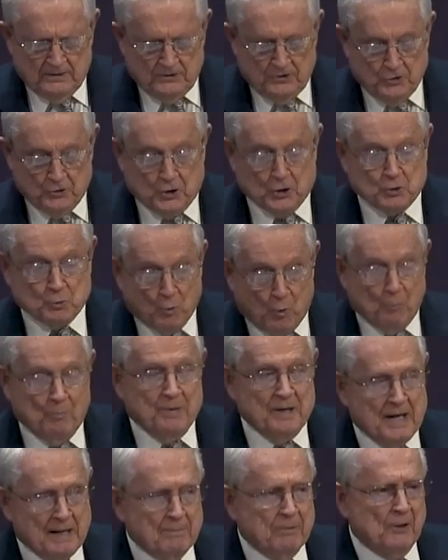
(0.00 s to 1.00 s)
You just won't
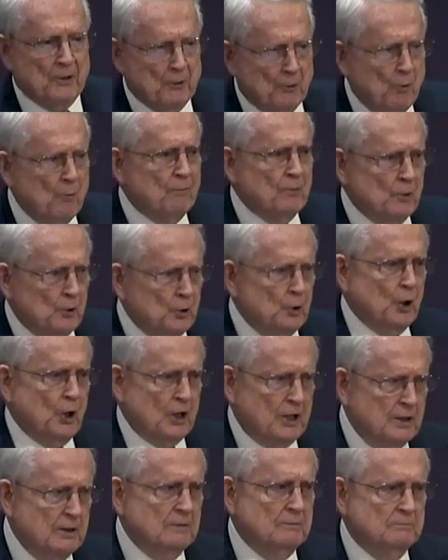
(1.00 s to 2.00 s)
be able to
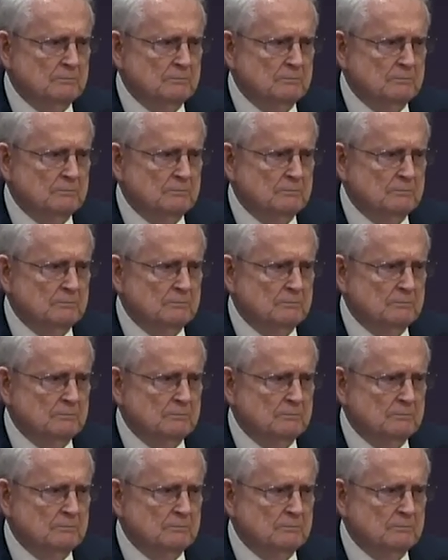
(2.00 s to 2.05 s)
overlook.